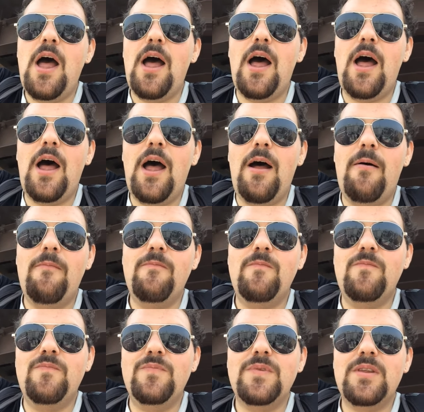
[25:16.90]

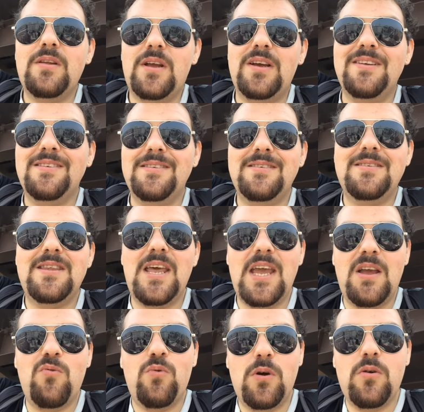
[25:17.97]
um, because
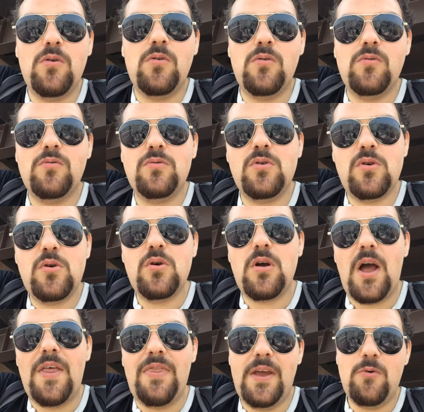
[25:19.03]
they will
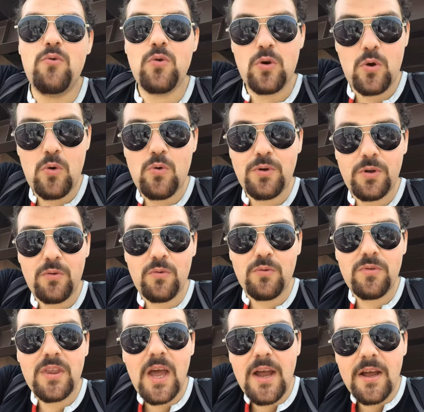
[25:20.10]
and they will call you
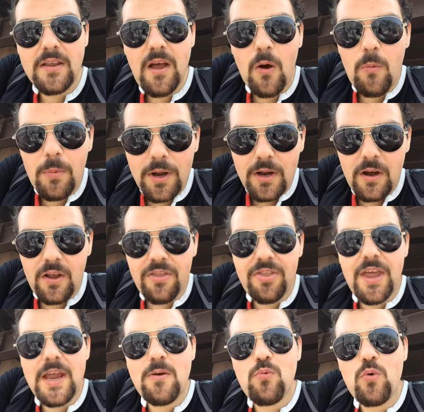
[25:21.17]
they oh my god
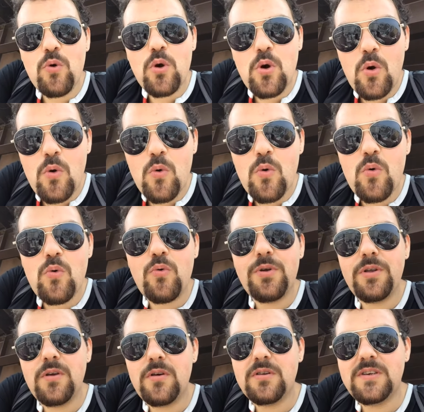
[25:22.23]
they will call
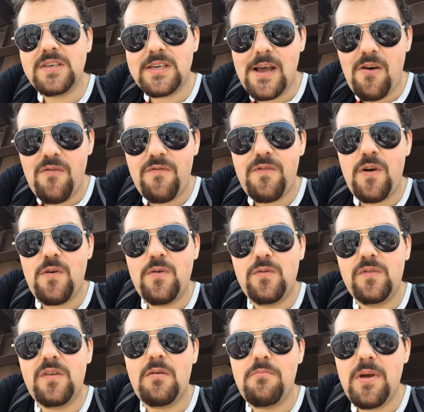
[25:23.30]
your cell
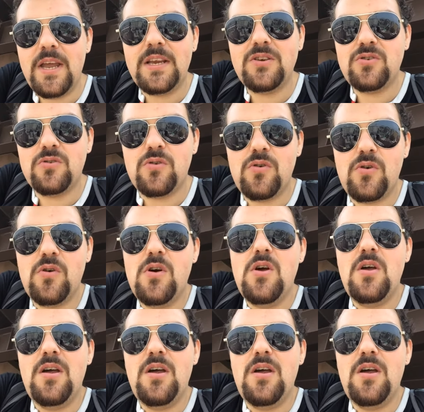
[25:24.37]
phone to make sure